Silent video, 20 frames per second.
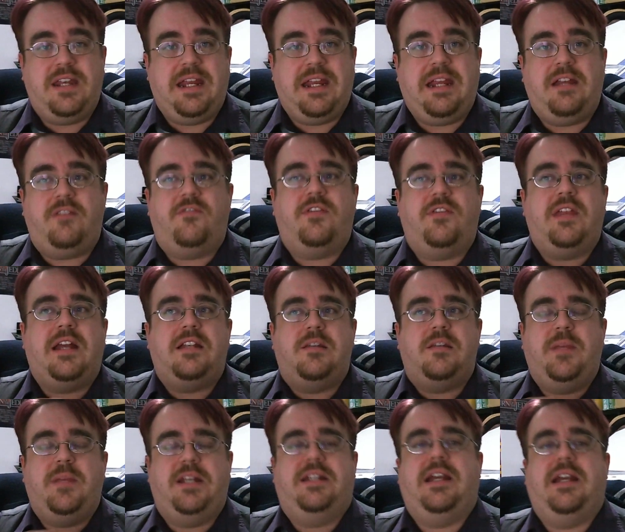need for there
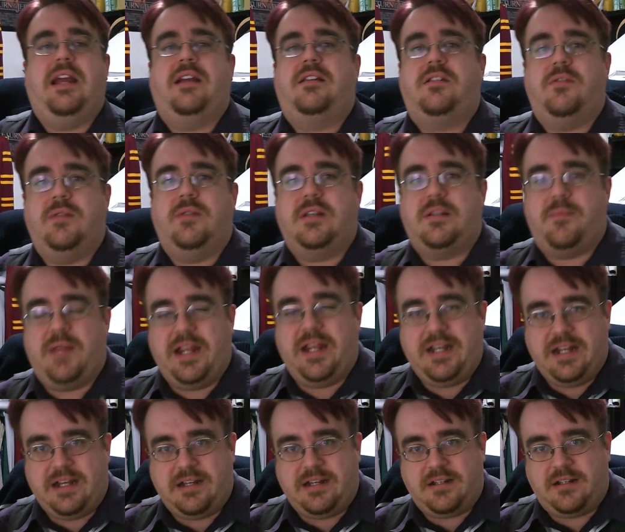to be text to
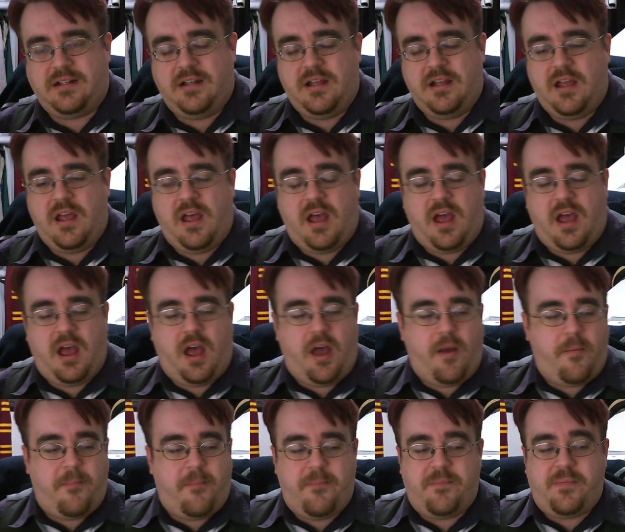explain it?
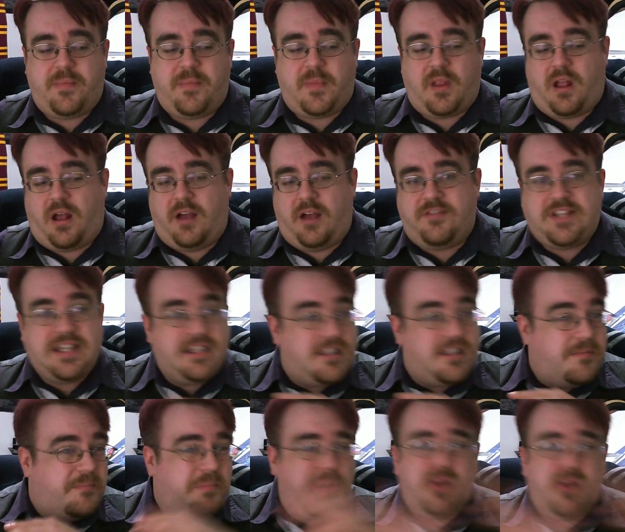I've seen
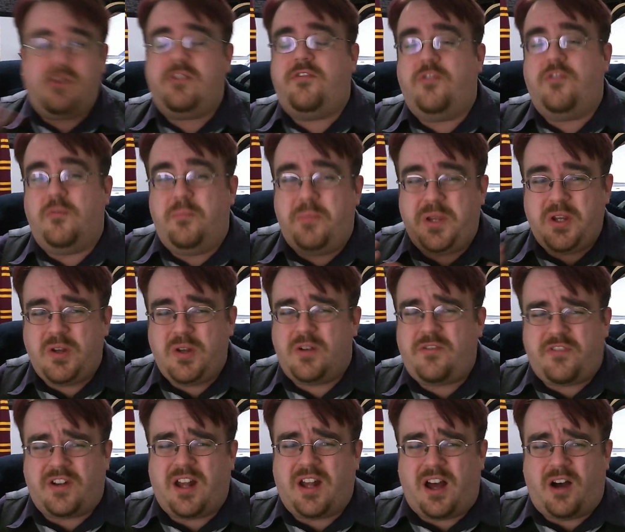some beautiful,
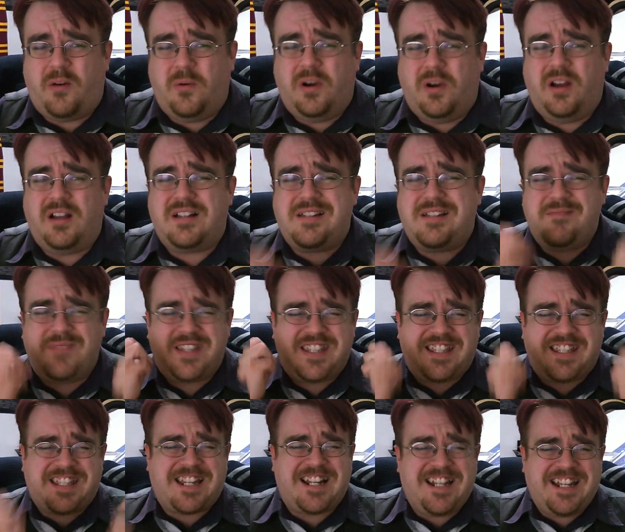beautiful artwork, some
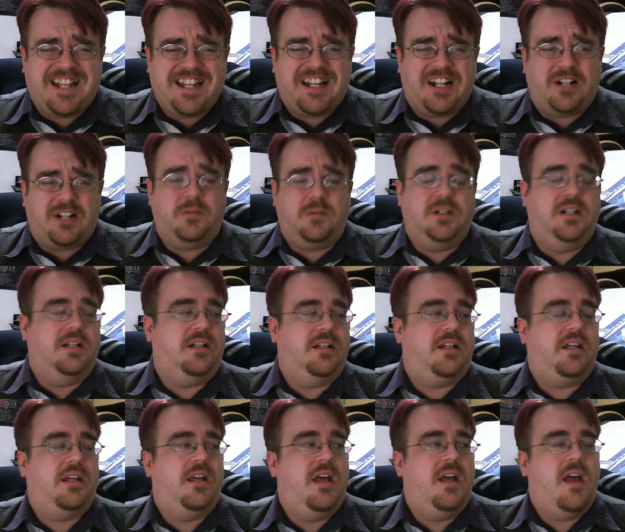stunning
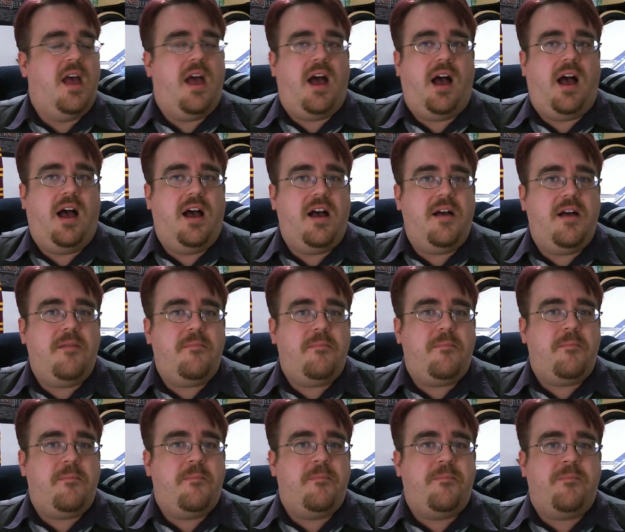artwork.
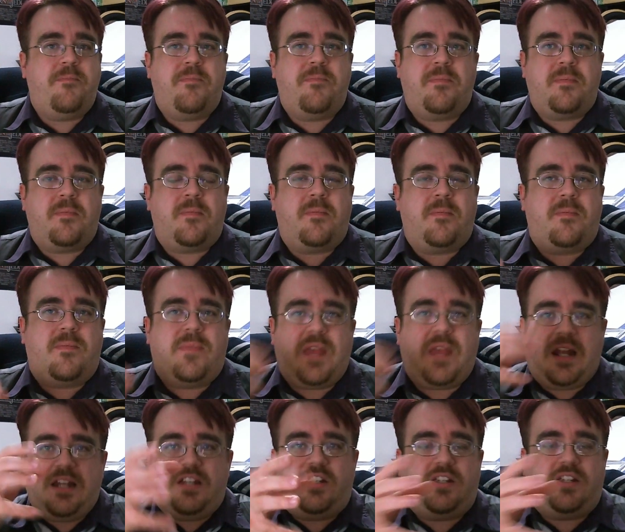
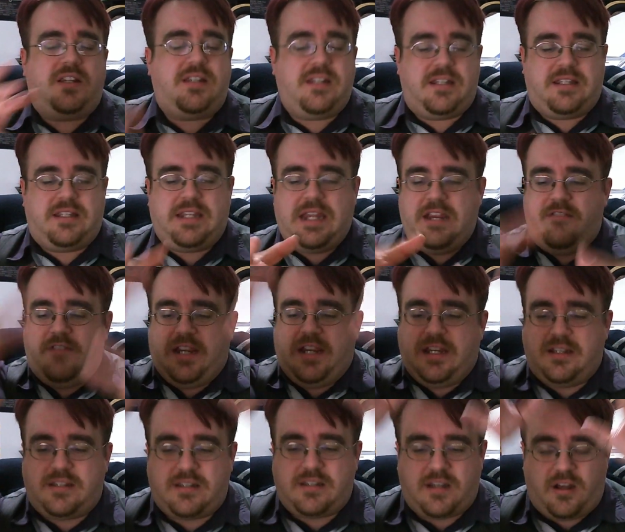That is just a
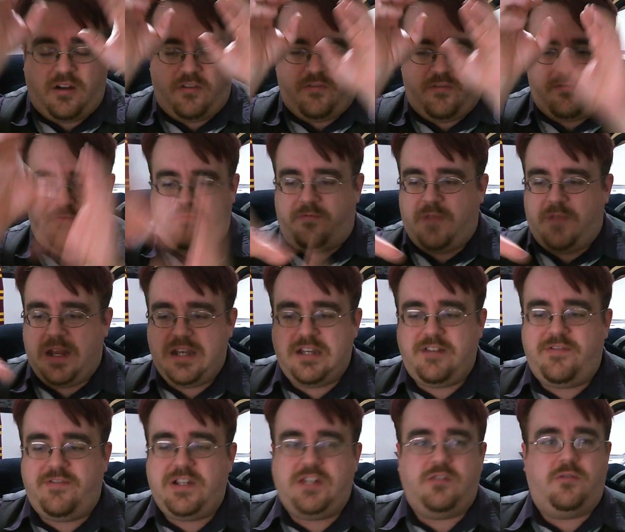series of
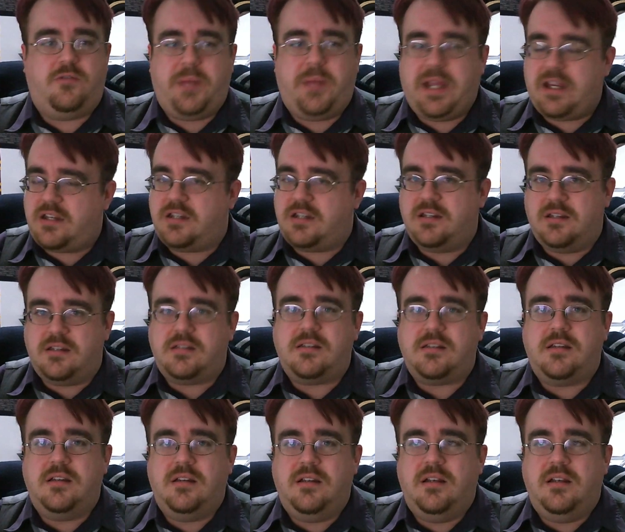individual
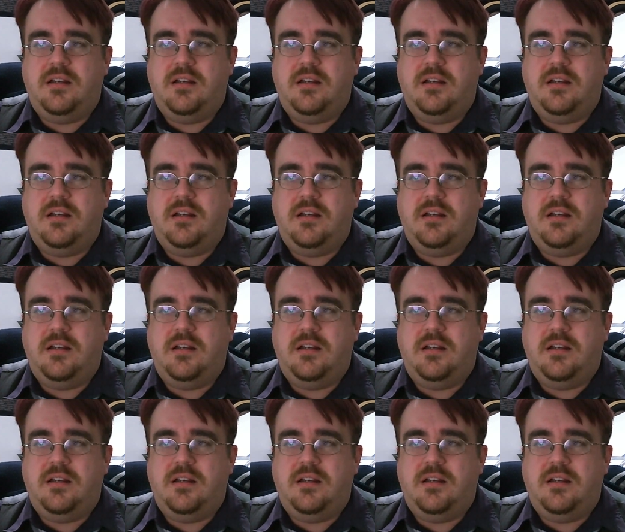pictures